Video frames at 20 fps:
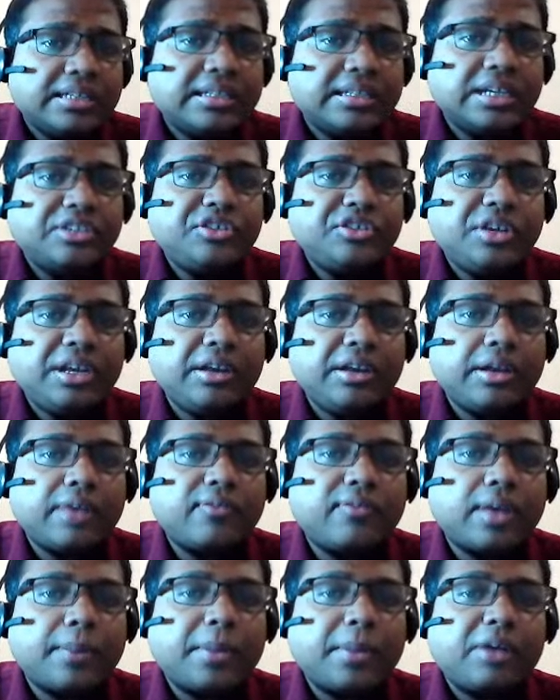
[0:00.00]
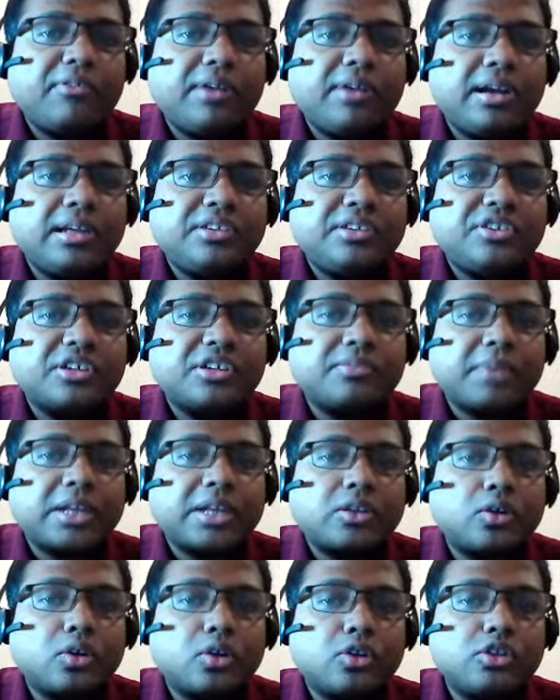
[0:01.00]
the Gini developed a religious
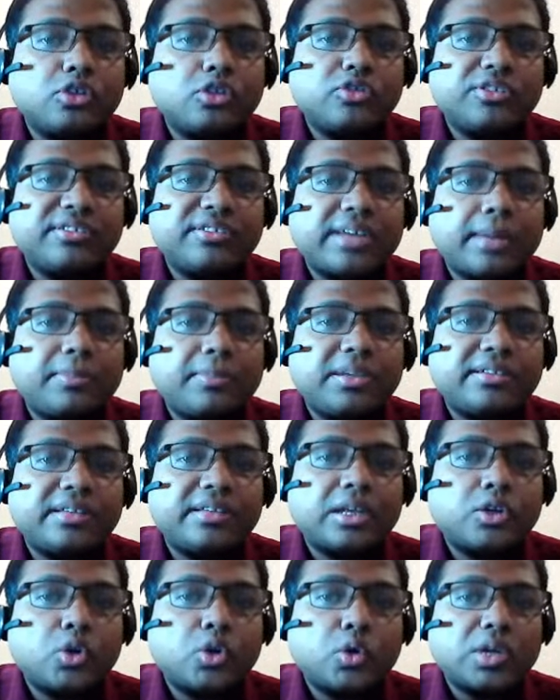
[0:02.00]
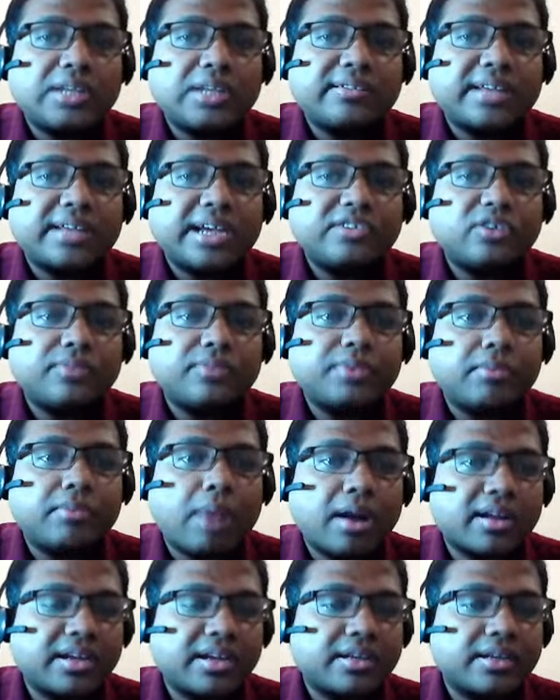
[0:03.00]
methodology to establish the total size of the
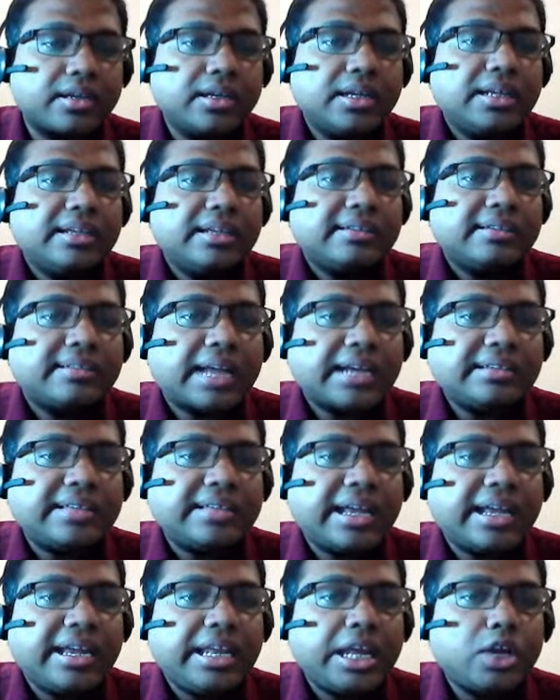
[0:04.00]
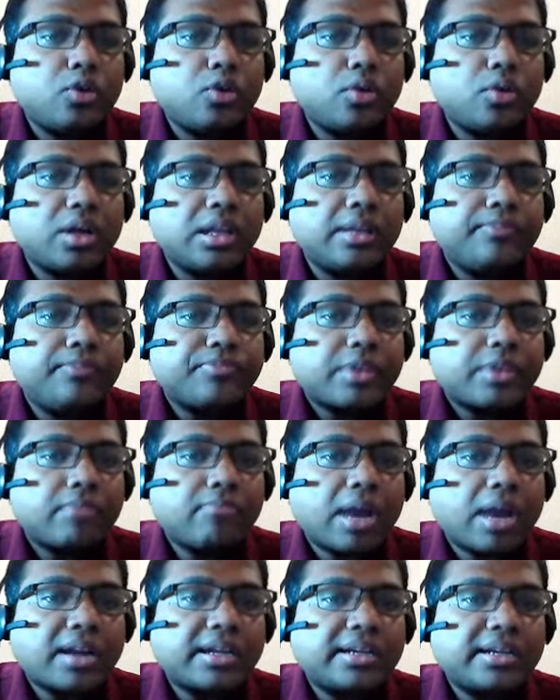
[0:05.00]
market, size the inaugural
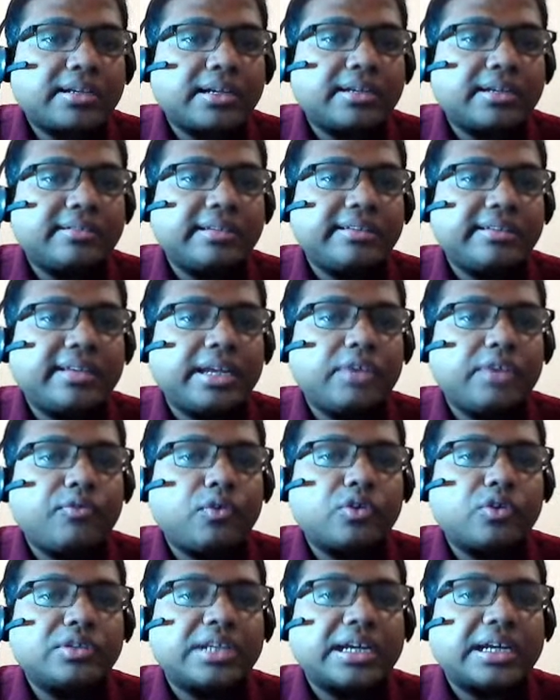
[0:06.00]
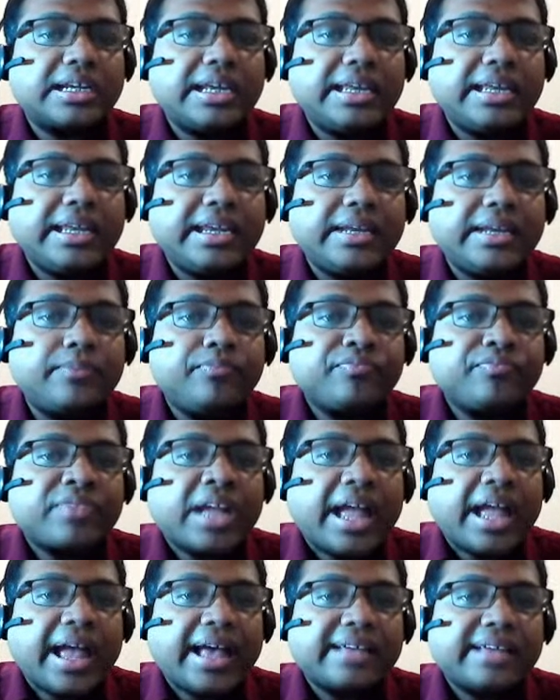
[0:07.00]
market seizing effort. The Gini
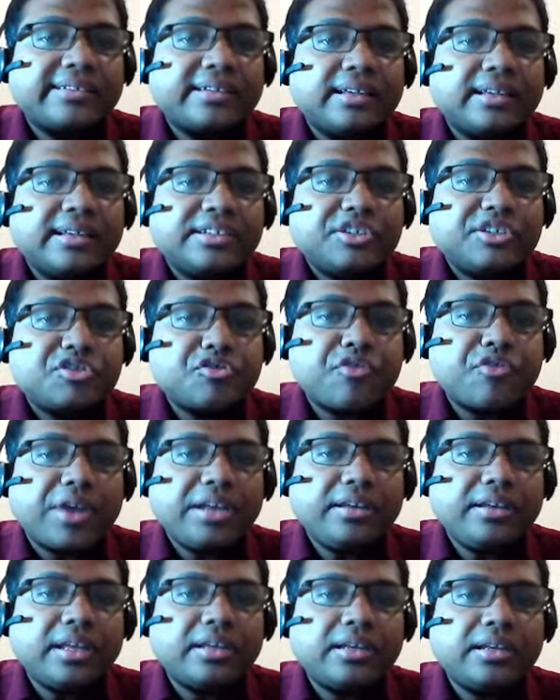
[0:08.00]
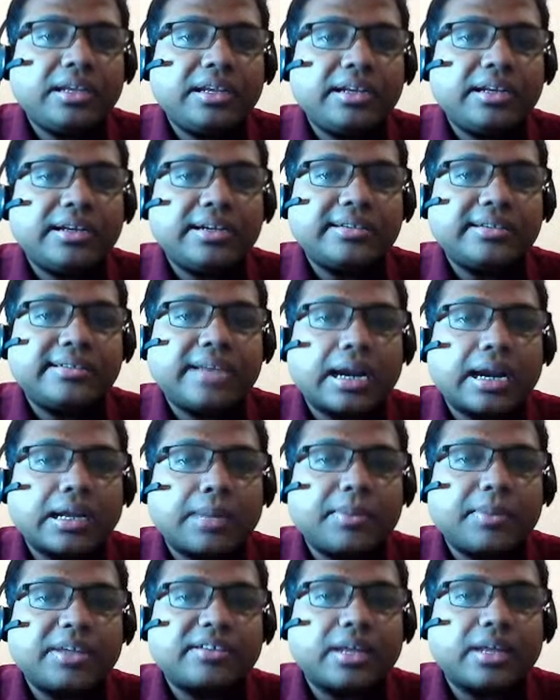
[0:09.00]
has strengthened in its
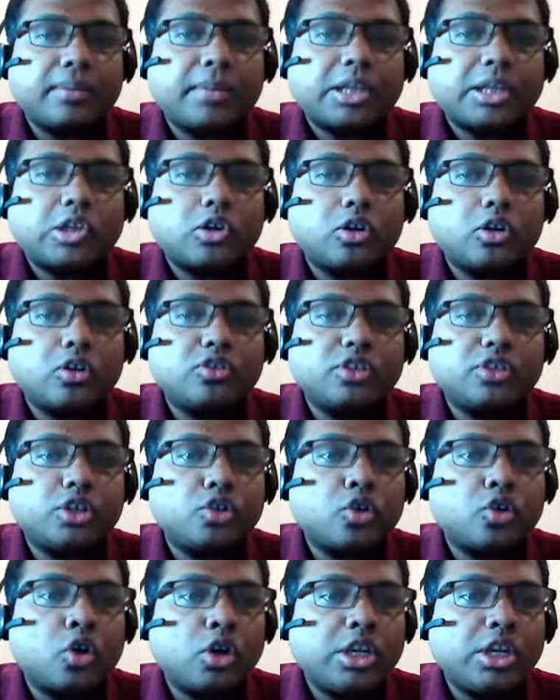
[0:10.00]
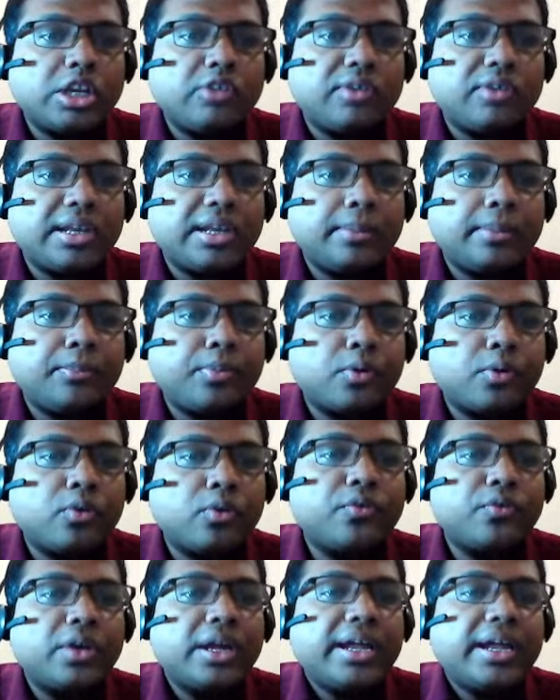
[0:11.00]
database and methodology to continually
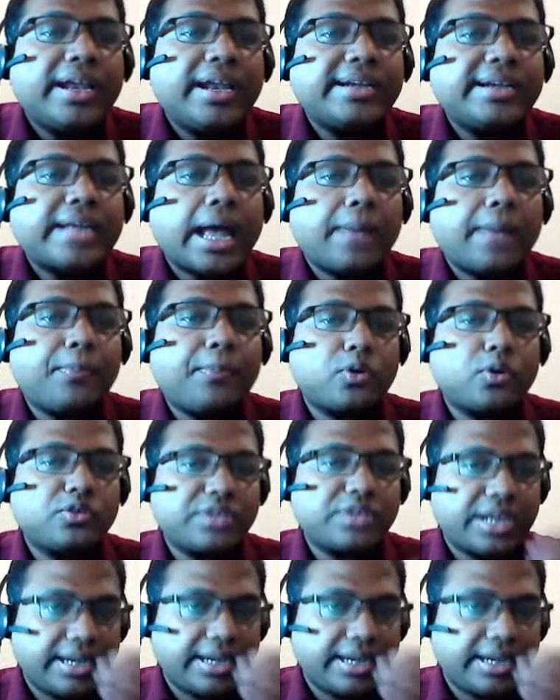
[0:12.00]
improve its approach.